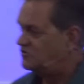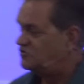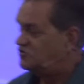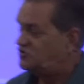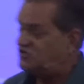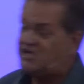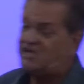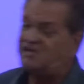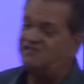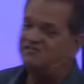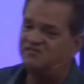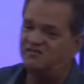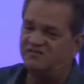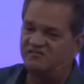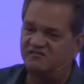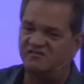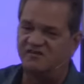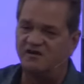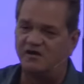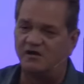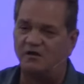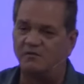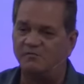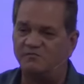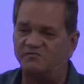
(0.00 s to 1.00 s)
Jesus
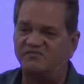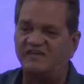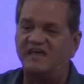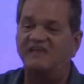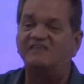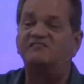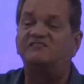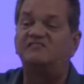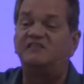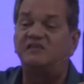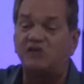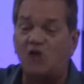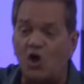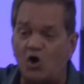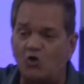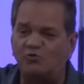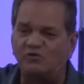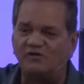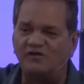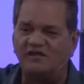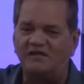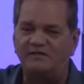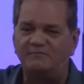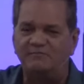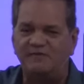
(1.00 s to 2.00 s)
comes as the
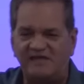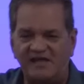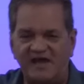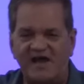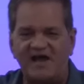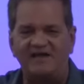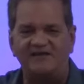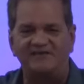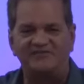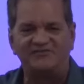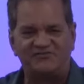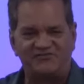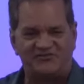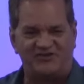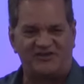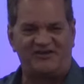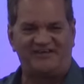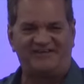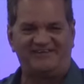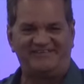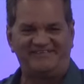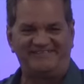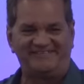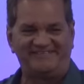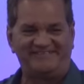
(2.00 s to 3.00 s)
only begotten
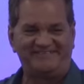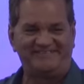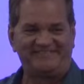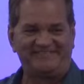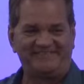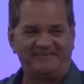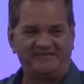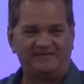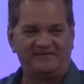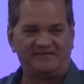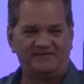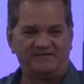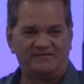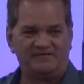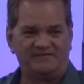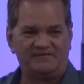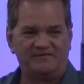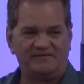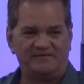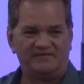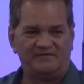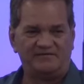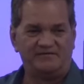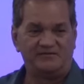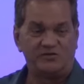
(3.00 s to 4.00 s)
Son,
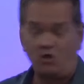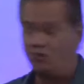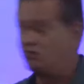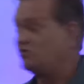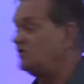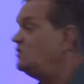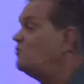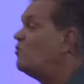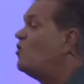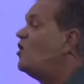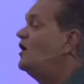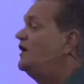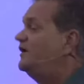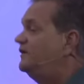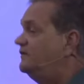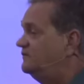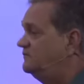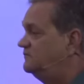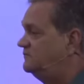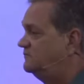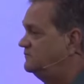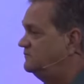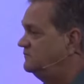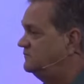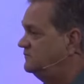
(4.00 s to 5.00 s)
the only one.
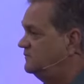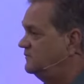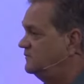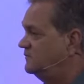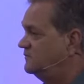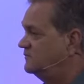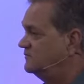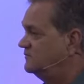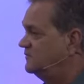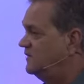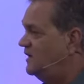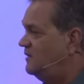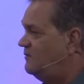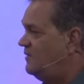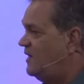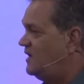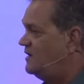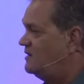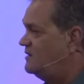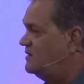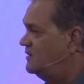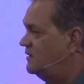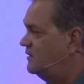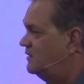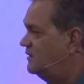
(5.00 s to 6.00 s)

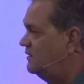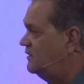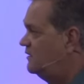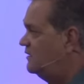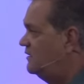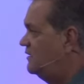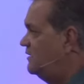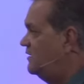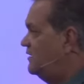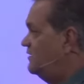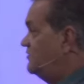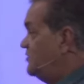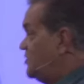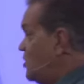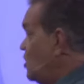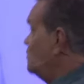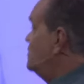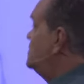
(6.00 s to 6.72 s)
Amen? The